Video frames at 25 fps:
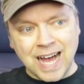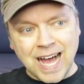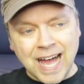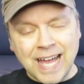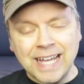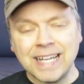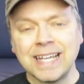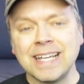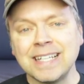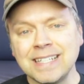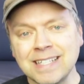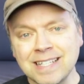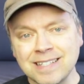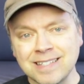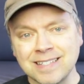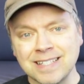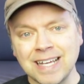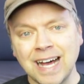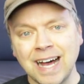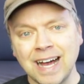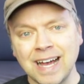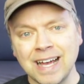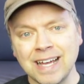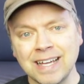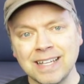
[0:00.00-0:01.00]
I can
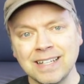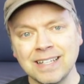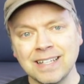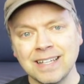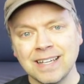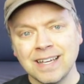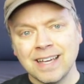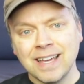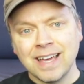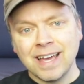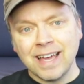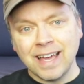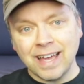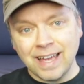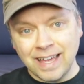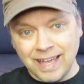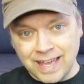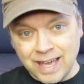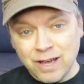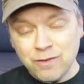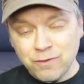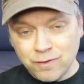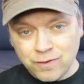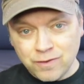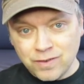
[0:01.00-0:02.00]
decide
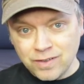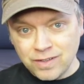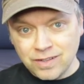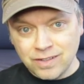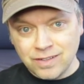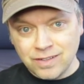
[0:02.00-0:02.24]
if